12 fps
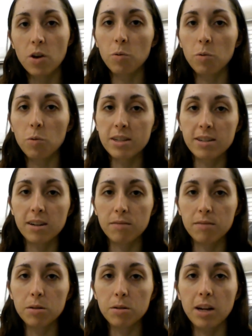who want to study
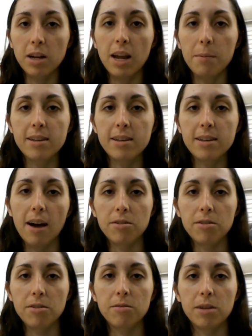fluid dynamics
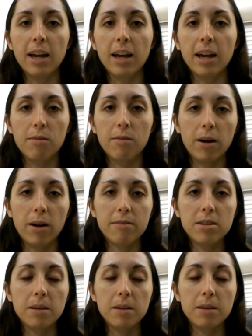after reading
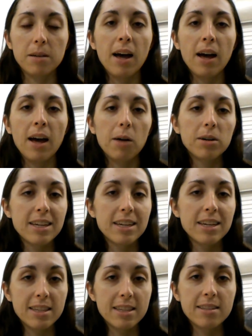FYFD. I want to
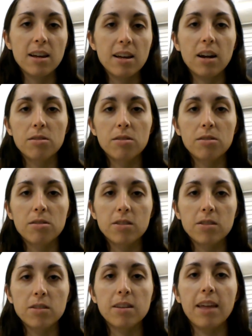take this and other
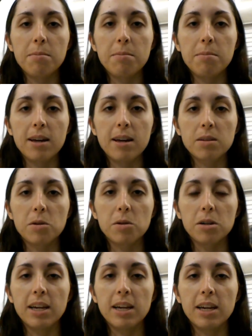results to the APS
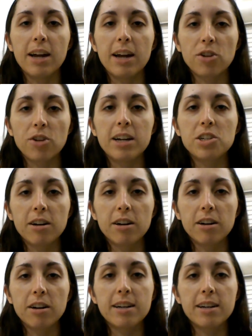community and try to
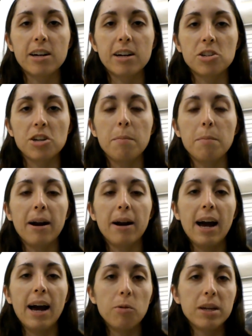generate a discussion about
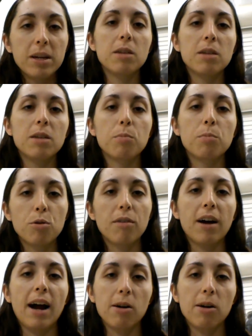how we can improve
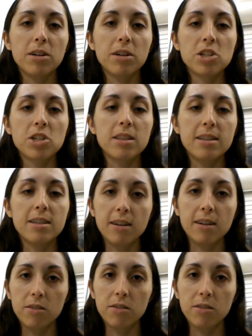our outreach to these and other